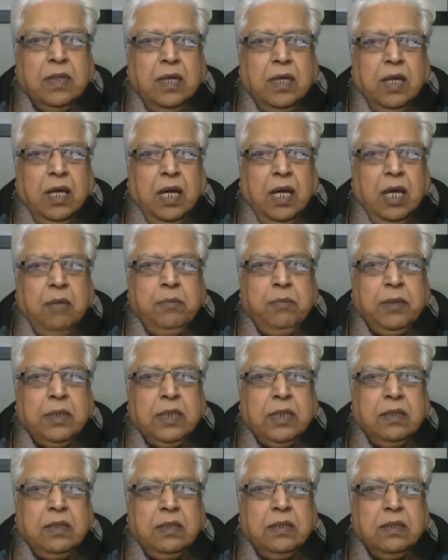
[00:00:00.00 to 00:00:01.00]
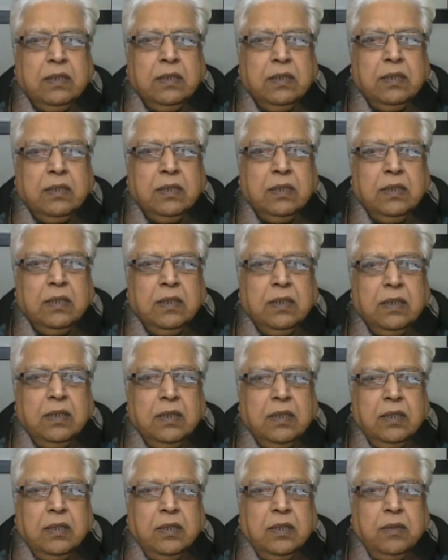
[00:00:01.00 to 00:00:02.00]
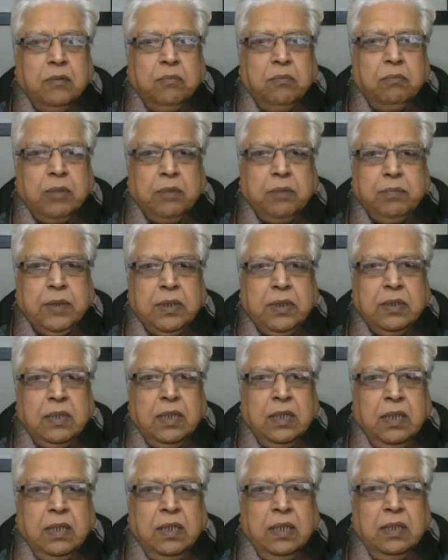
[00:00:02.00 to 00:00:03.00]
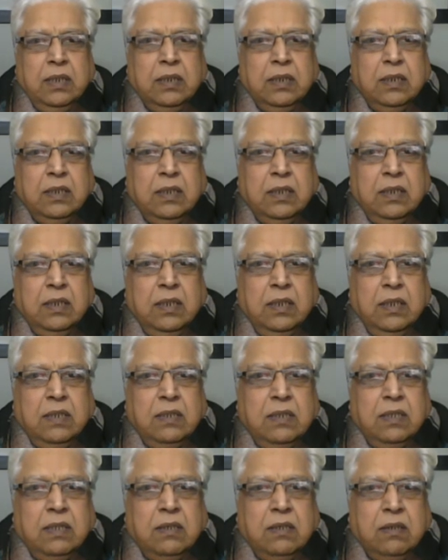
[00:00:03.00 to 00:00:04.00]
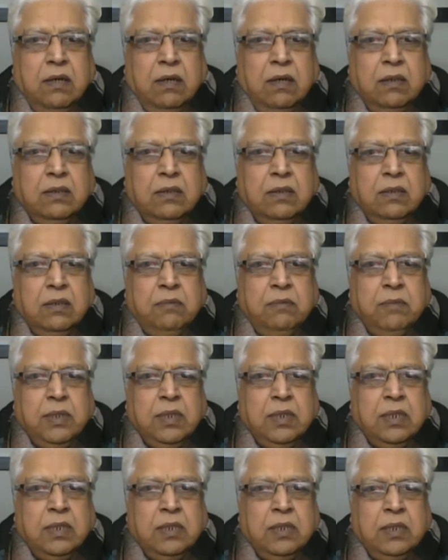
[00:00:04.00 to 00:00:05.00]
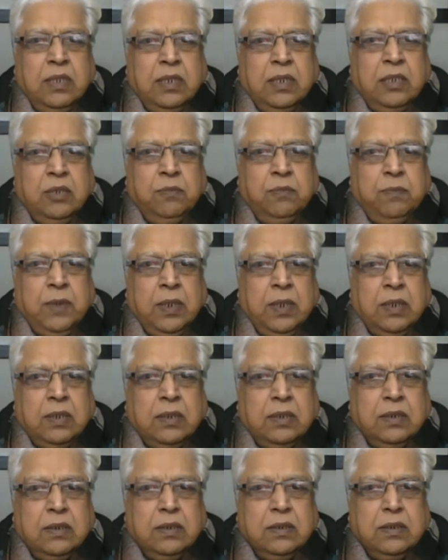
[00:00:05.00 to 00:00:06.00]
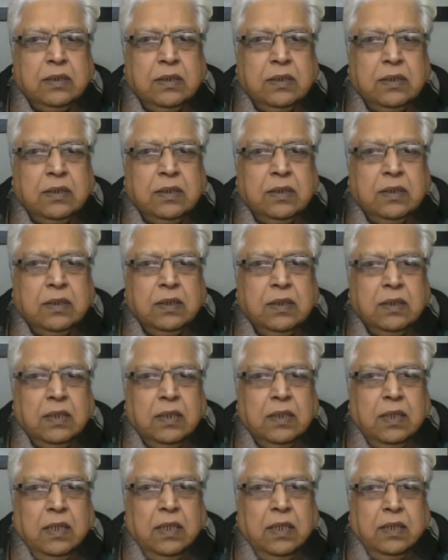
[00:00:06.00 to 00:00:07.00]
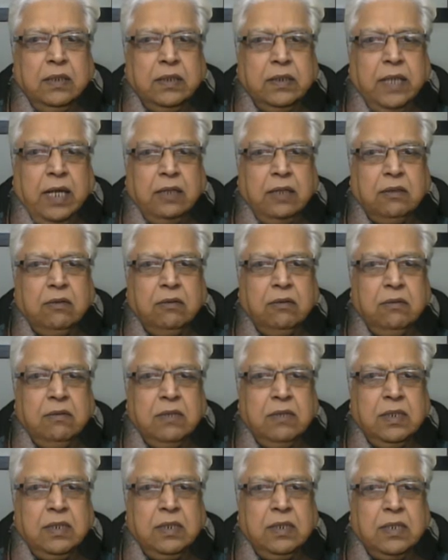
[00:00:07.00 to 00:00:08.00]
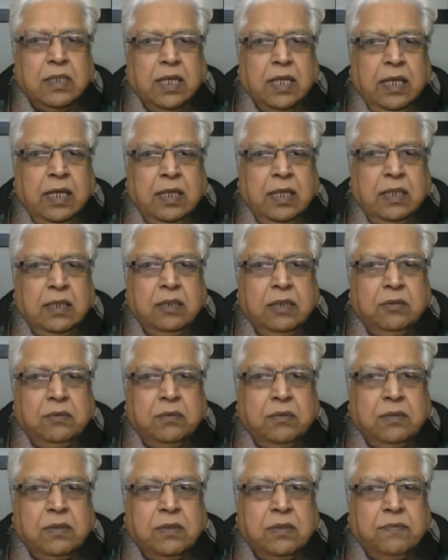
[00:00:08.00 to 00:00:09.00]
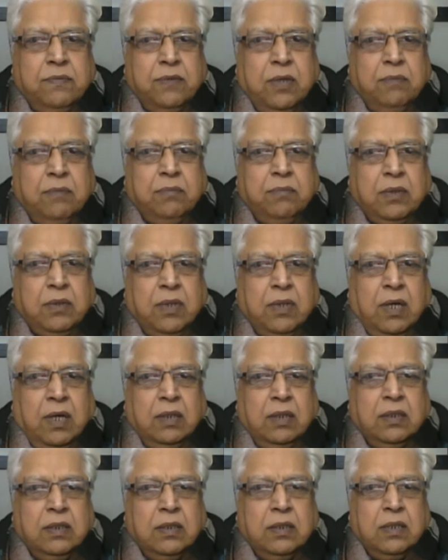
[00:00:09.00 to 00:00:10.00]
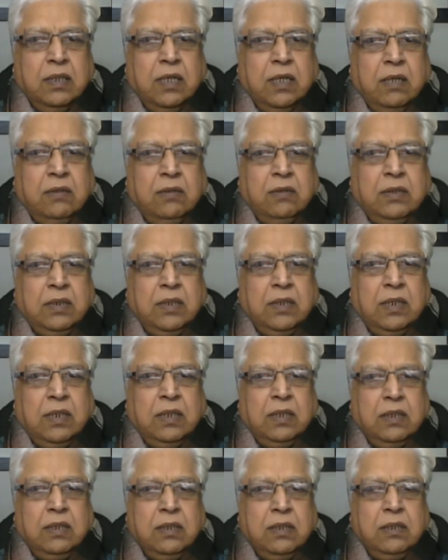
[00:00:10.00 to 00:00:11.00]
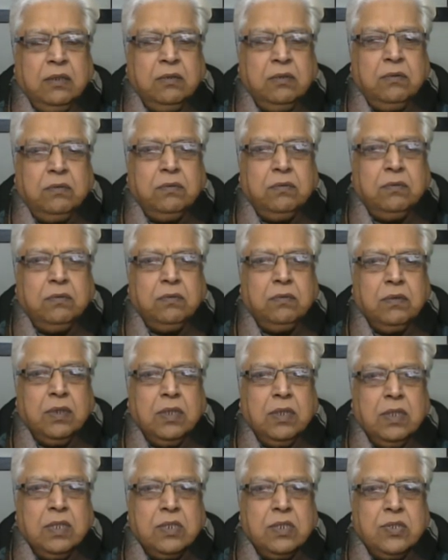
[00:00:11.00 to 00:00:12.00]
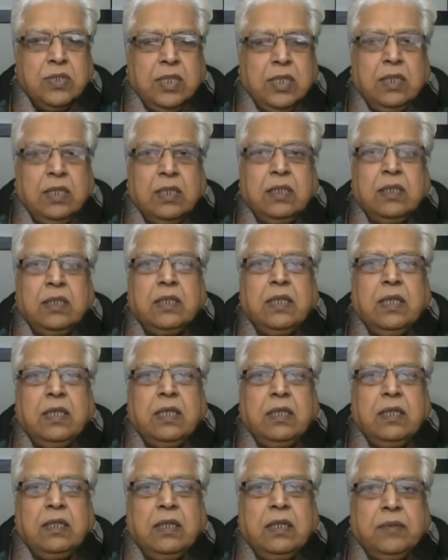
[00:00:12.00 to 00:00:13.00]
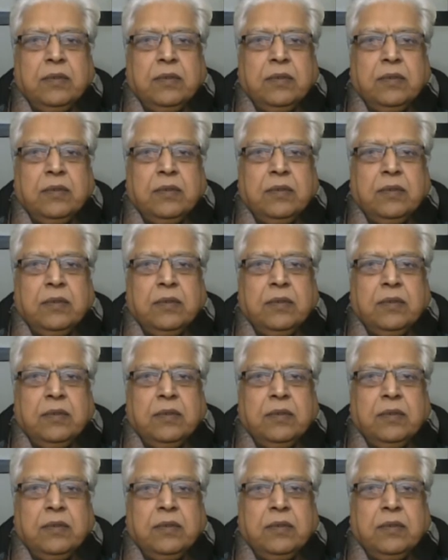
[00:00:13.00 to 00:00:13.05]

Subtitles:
Habitat: Baptisia is a North American native plant that grows in dry hilly woods from North Carolina to southern Canada.